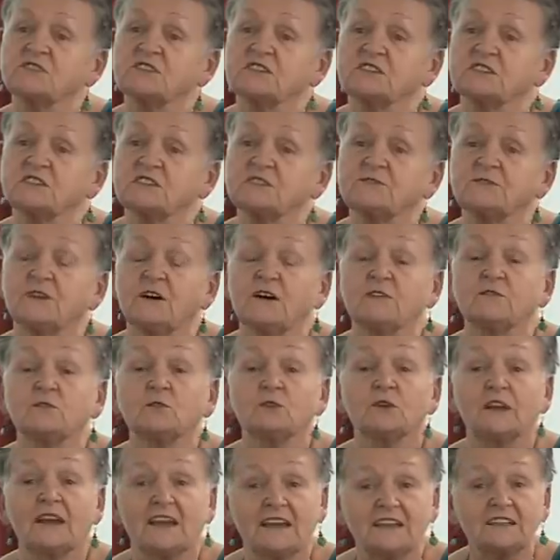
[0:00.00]
of sixty-five,
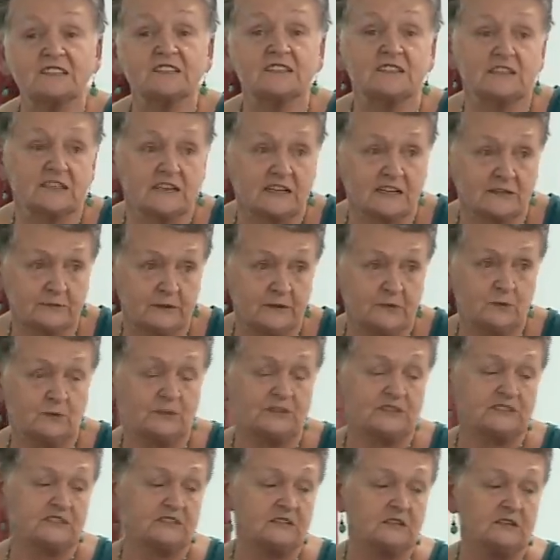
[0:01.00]
you're allowed to get out of bed
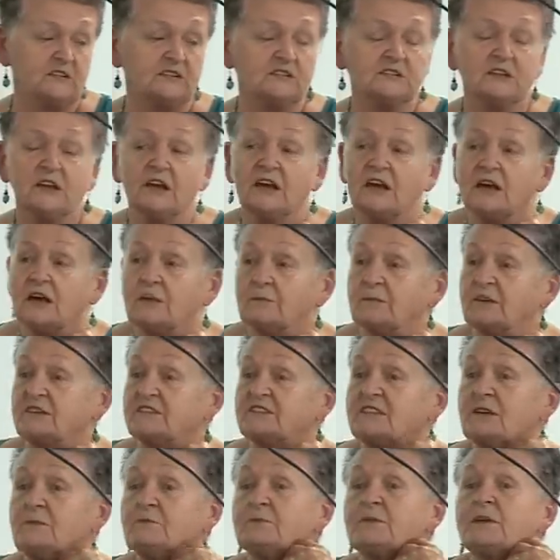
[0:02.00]
once a night.
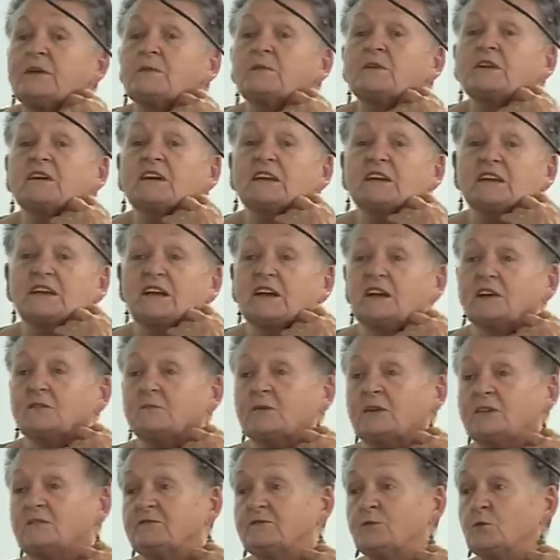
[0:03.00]
But some people are getting out
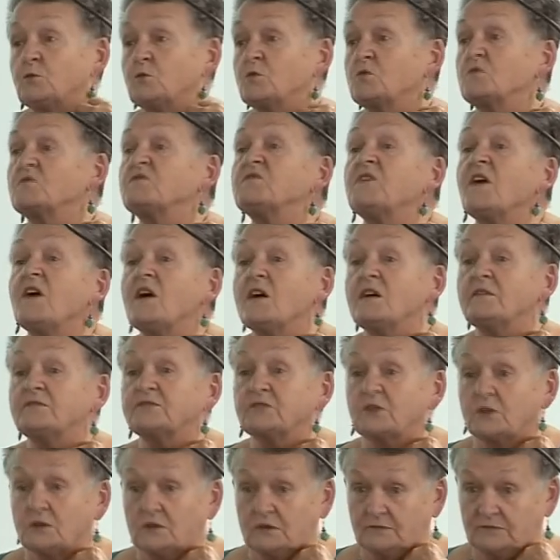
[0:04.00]
of bed four and
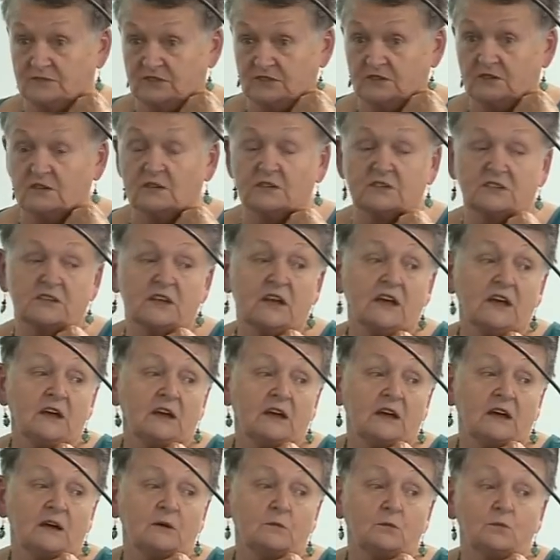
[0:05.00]
five times a night,
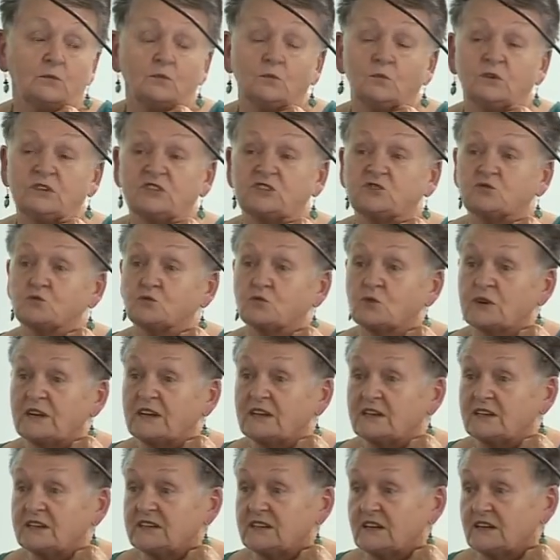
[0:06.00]
um, which
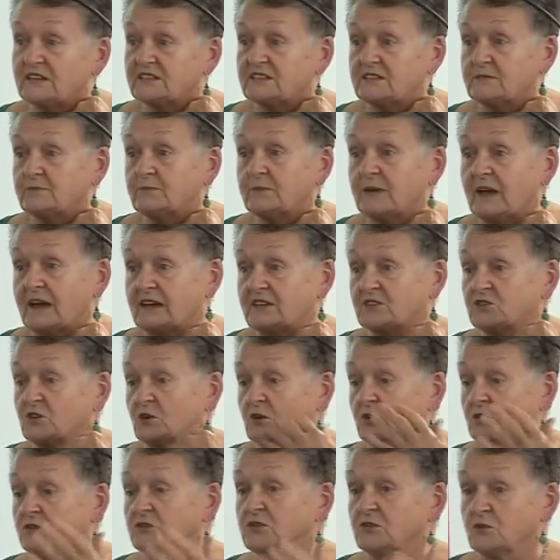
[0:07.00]
really does impact
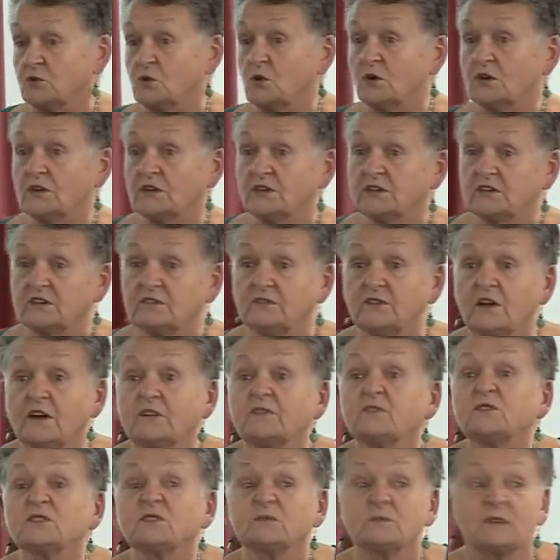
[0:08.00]
on your quality of
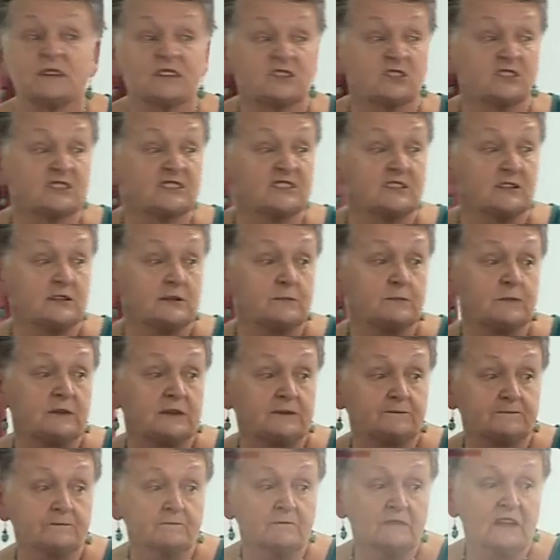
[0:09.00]
life because it makes you
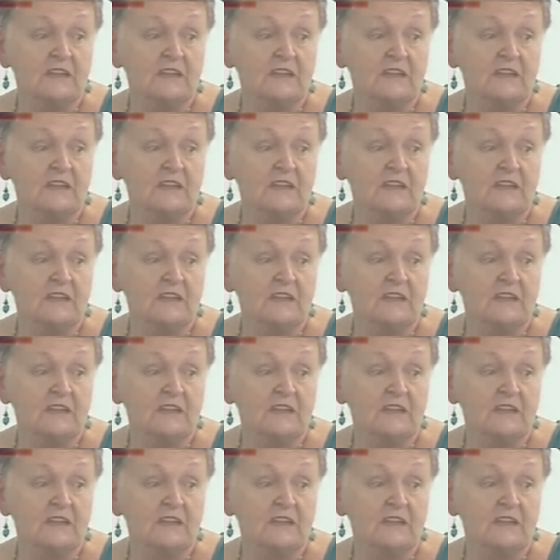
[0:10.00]
sleepy.